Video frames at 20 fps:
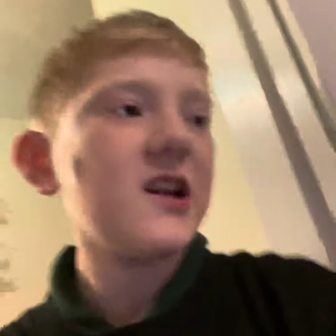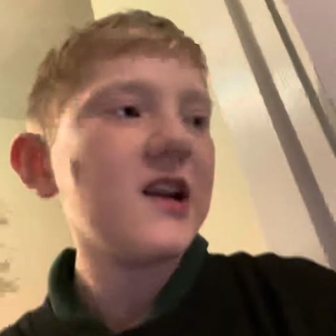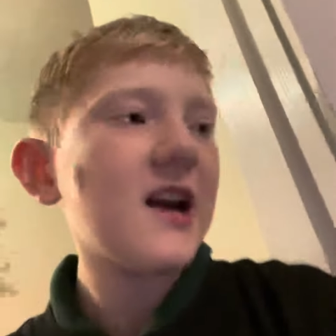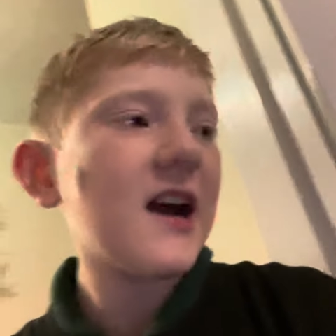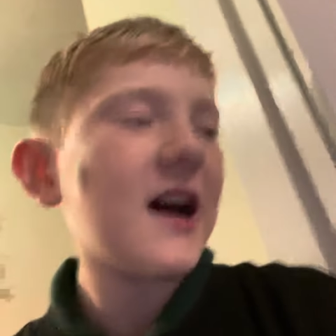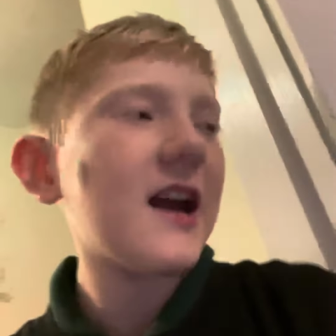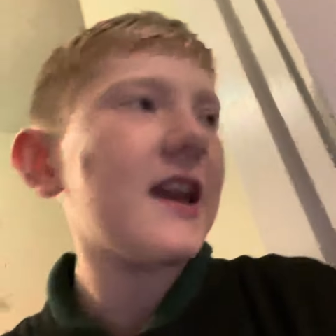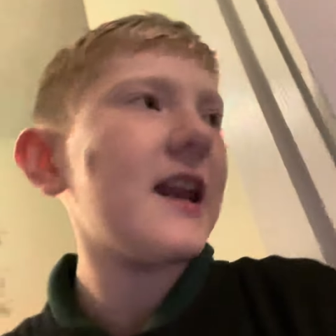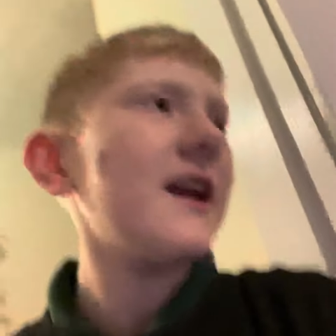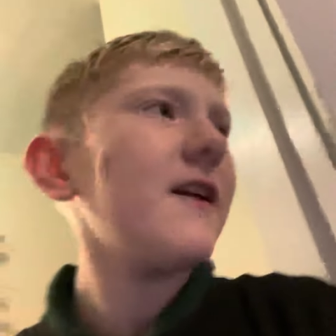
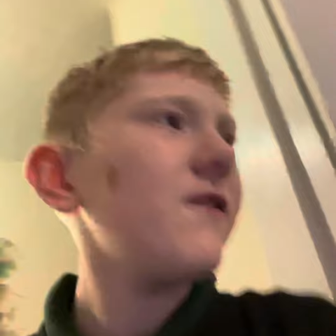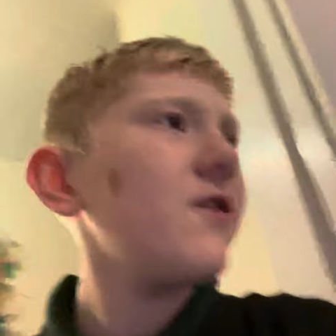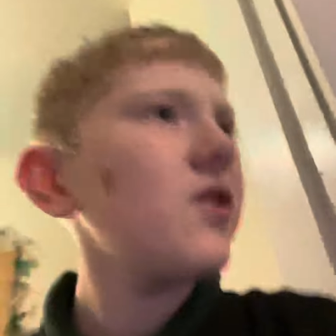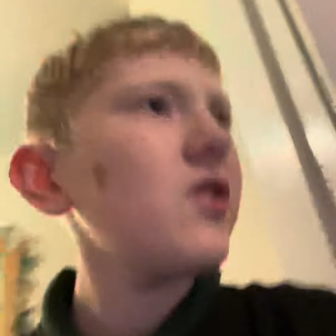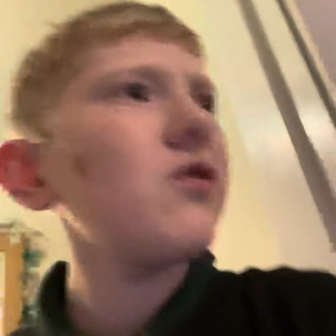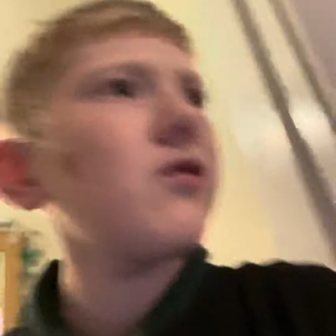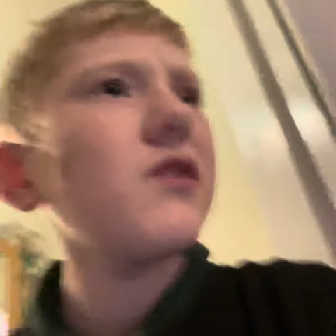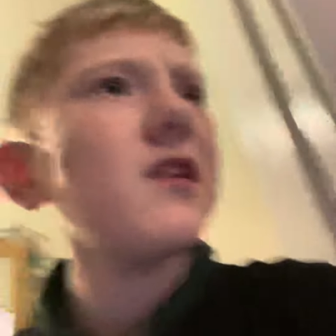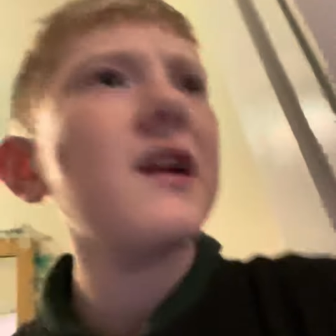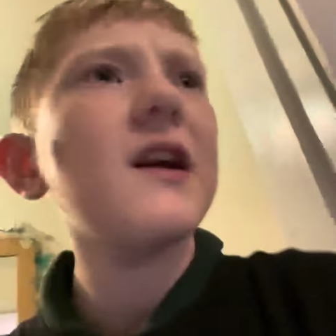And if
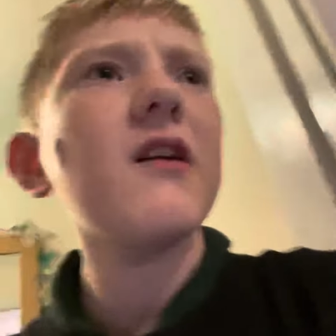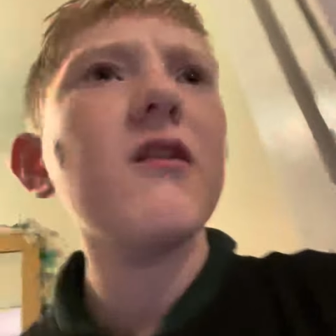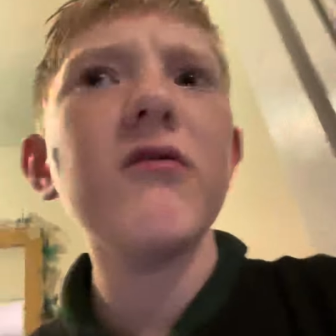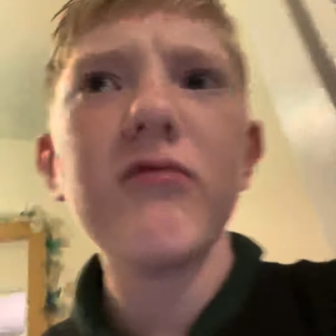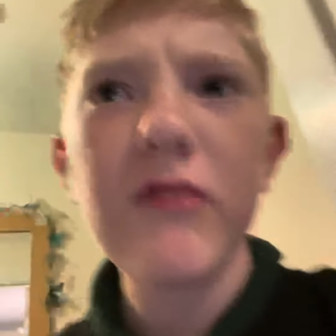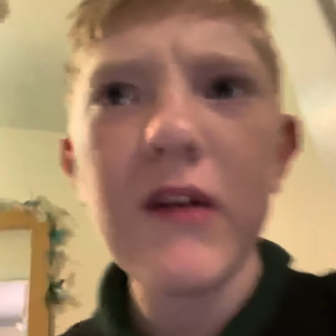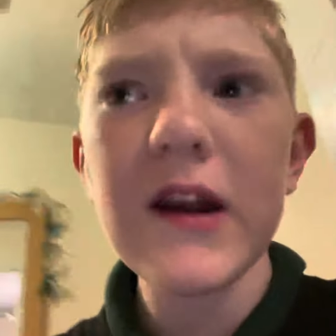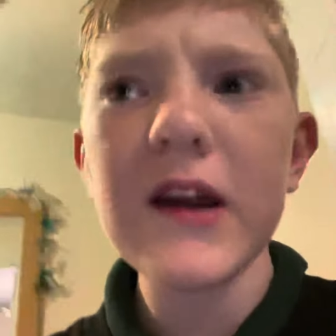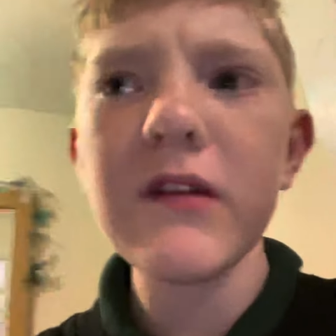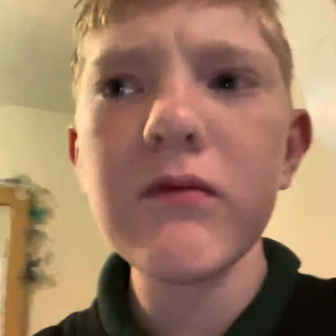you see a
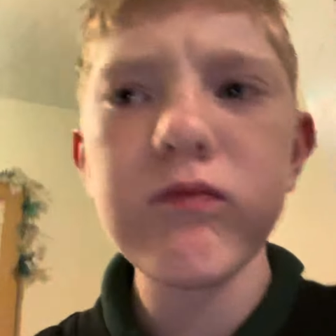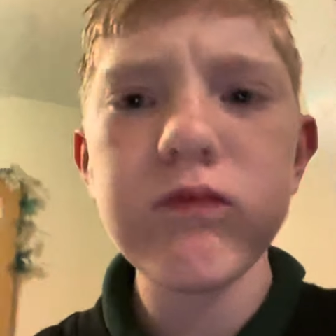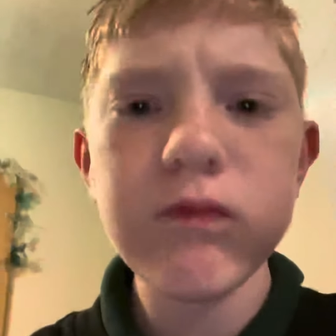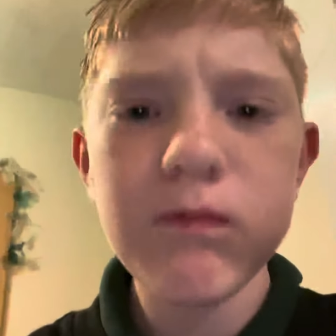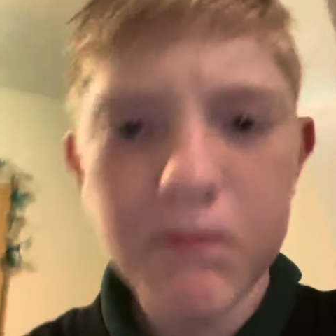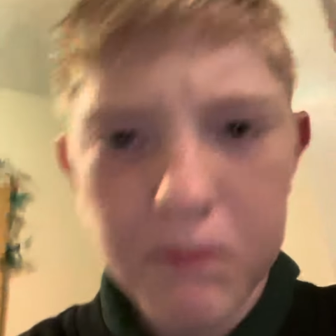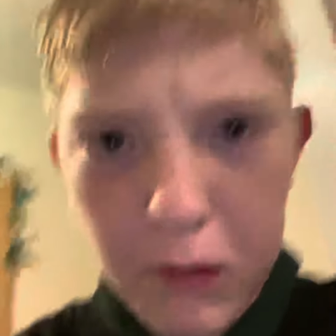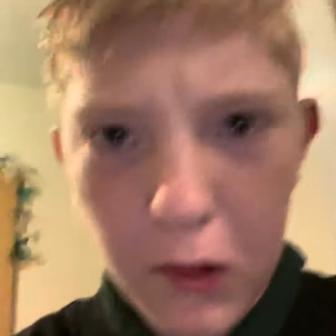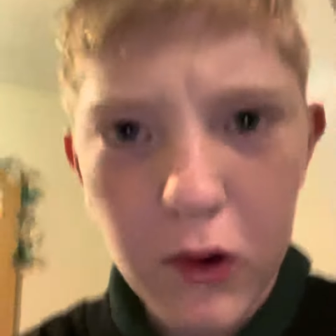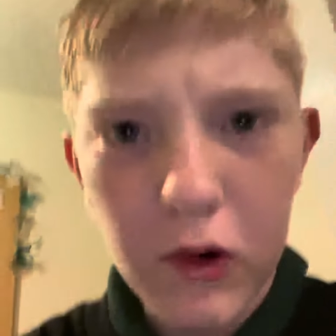red
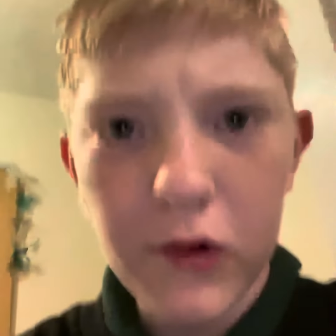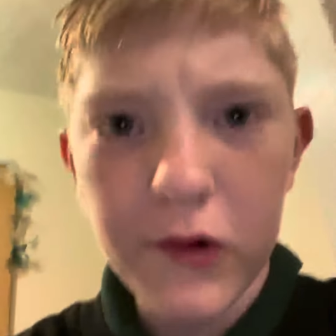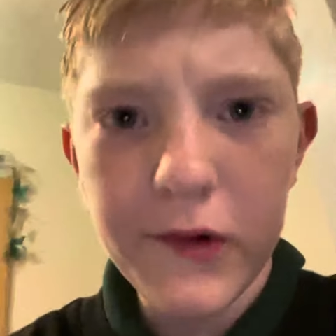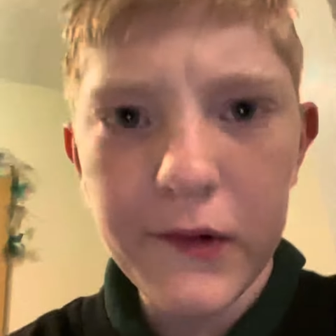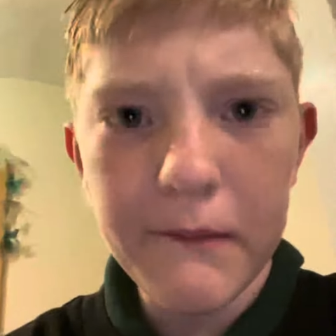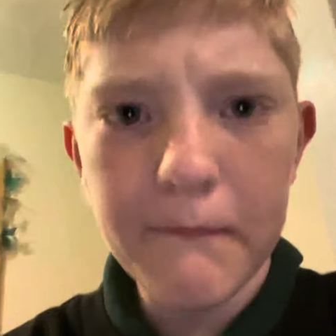button